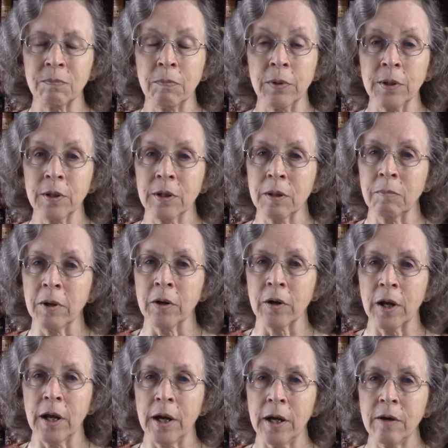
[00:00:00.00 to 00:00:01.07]
but about
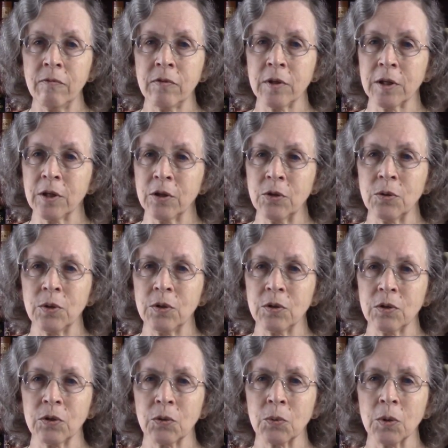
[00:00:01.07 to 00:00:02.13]
half the countries
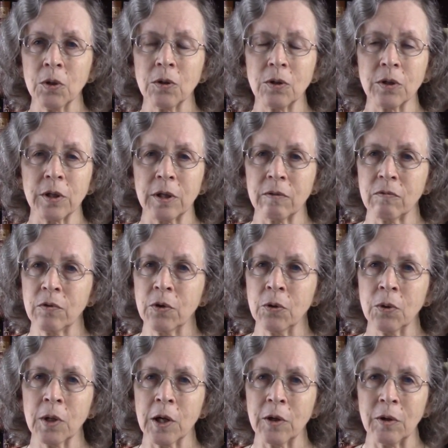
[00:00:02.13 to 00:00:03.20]
in the world have
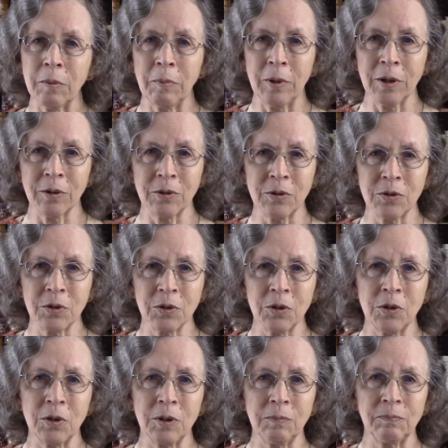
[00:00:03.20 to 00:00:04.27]
no chiropractors at
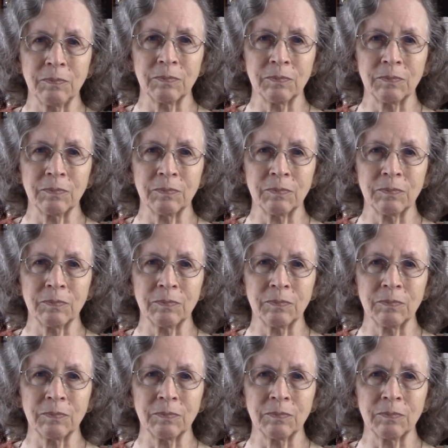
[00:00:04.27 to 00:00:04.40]
all.